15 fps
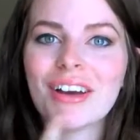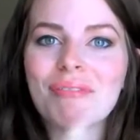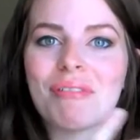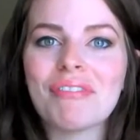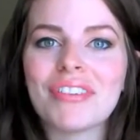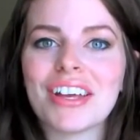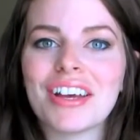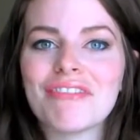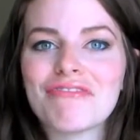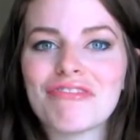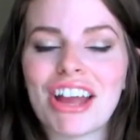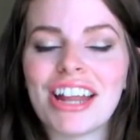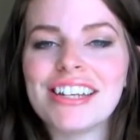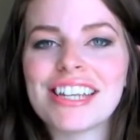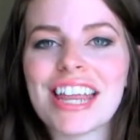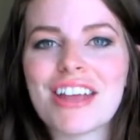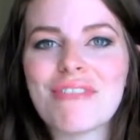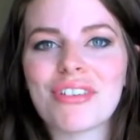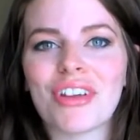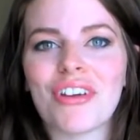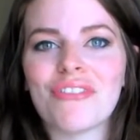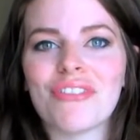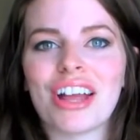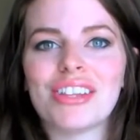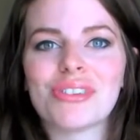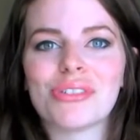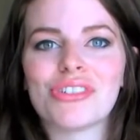I'm having a friend day with our friends.